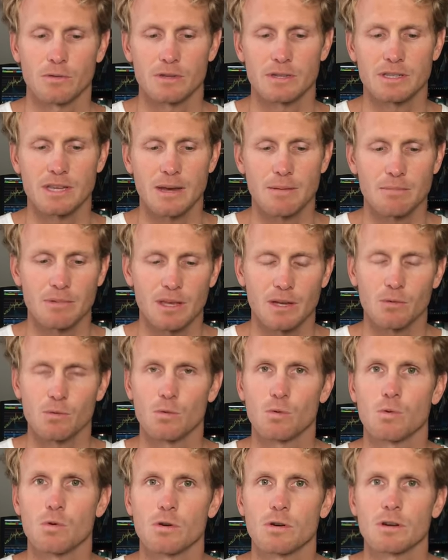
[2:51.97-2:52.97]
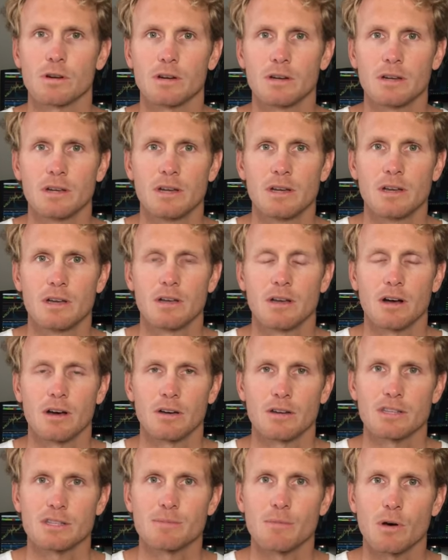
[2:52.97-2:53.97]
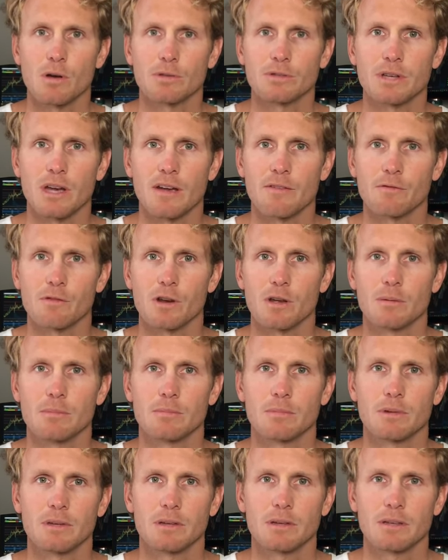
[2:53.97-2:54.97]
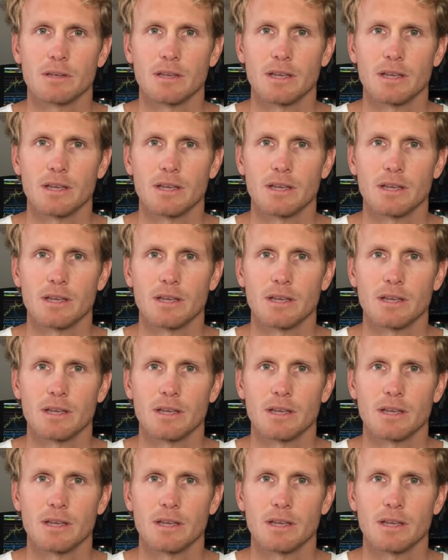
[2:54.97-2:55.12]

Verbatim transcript: The same thing will work on a small time frame